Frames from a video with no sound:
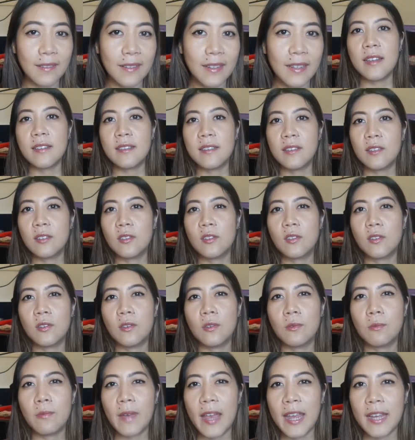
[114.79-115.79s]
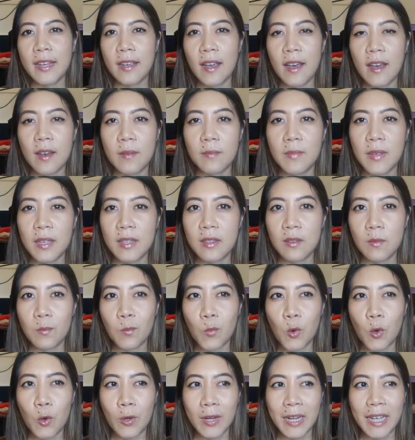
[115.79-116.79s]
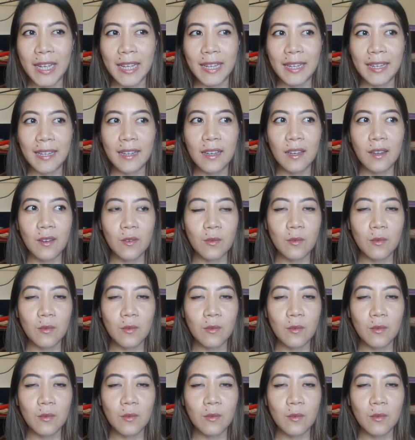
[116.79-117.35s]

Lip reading: I still do wake up in the morning